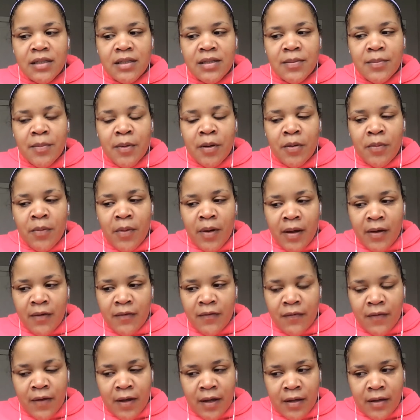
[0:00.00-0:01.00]
my
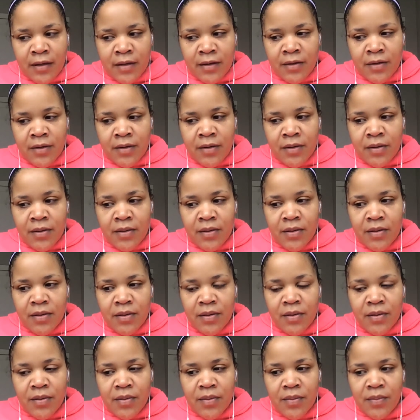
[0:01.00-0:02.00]
grandfather
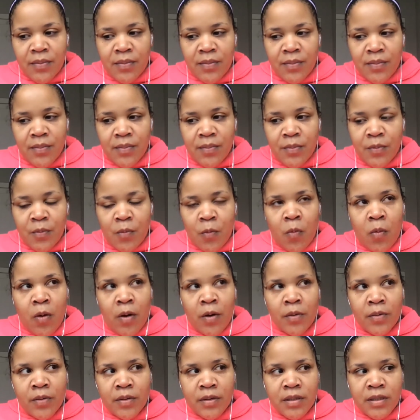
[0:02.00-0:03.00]

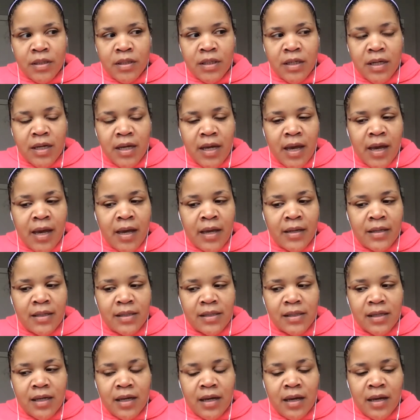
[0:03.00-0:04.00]
worked at
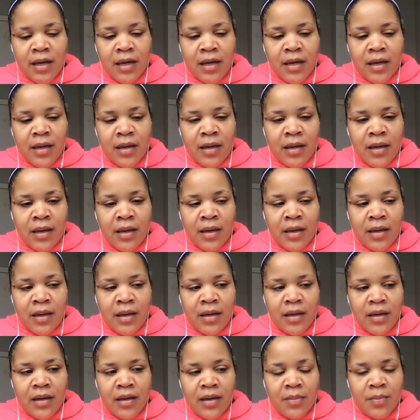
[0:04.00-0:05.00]
a
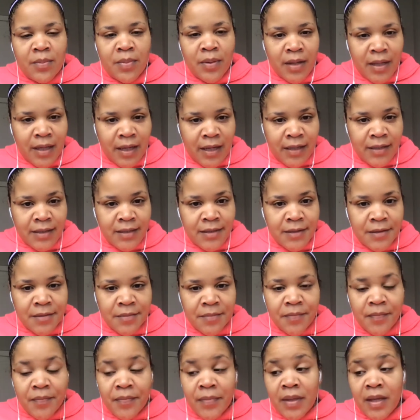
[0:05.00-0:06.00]
plant
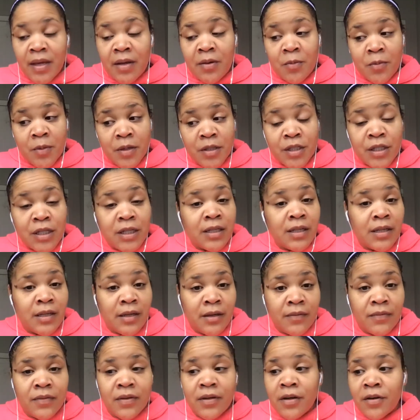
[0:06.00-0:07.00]
in which he
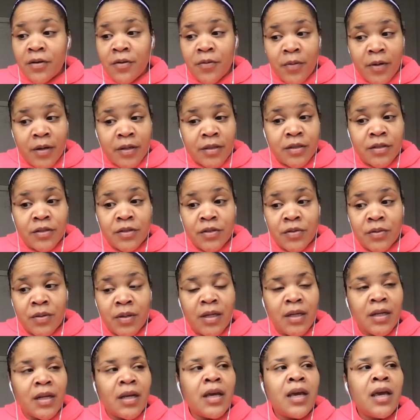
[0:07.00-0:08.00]
lived across the
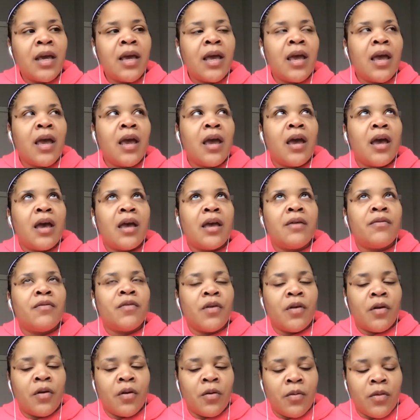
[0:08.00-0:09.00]
street. If you
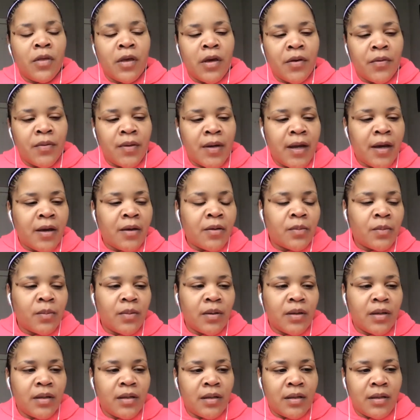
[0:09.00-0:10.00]
go there now,
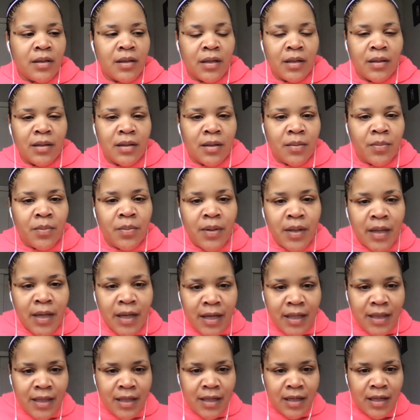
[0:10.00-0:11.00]
the, the
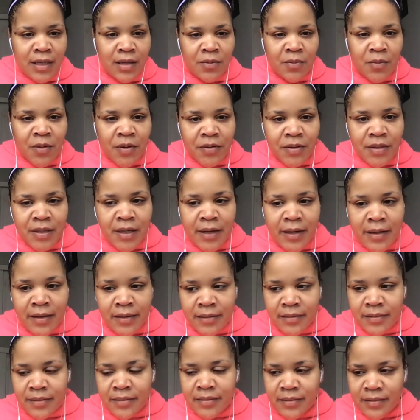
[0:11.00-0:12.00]
plant that he worked at,
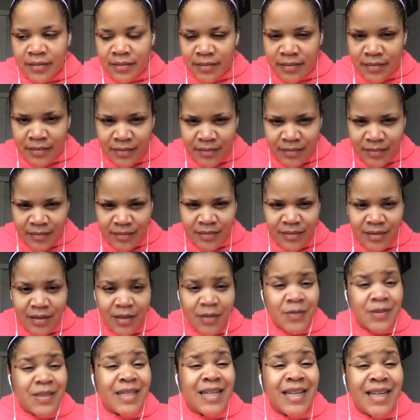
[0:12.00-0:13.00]
he
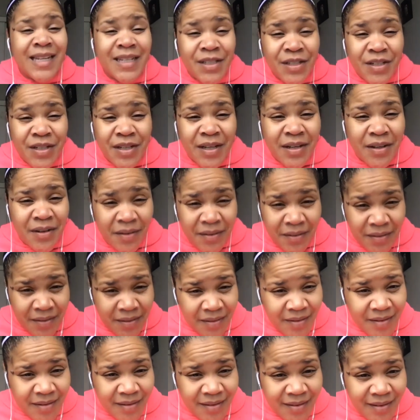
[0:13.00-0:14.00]
was an engineer,
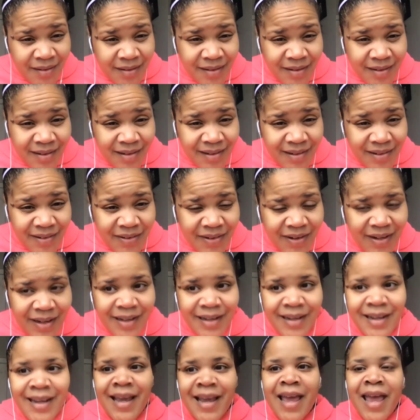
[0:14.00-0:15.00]
right?
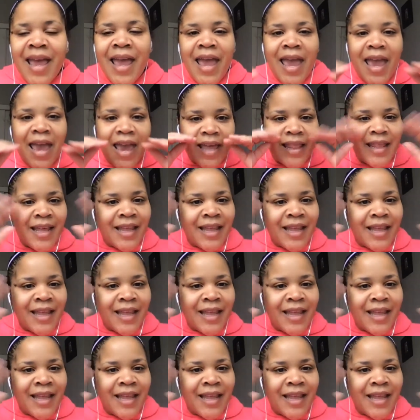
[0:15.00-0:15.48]
And